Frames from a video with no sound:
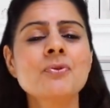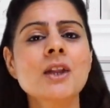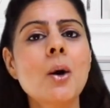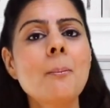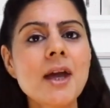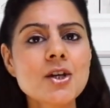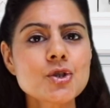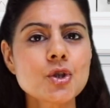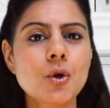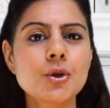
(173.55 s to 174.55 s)
Now make
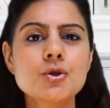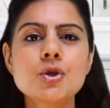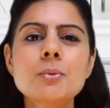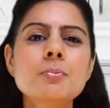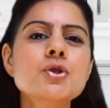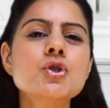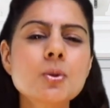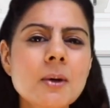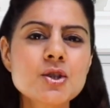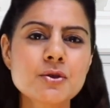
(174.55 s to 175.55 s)
sure you don't put
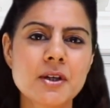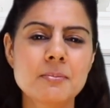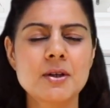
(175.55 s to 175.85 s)
too much of it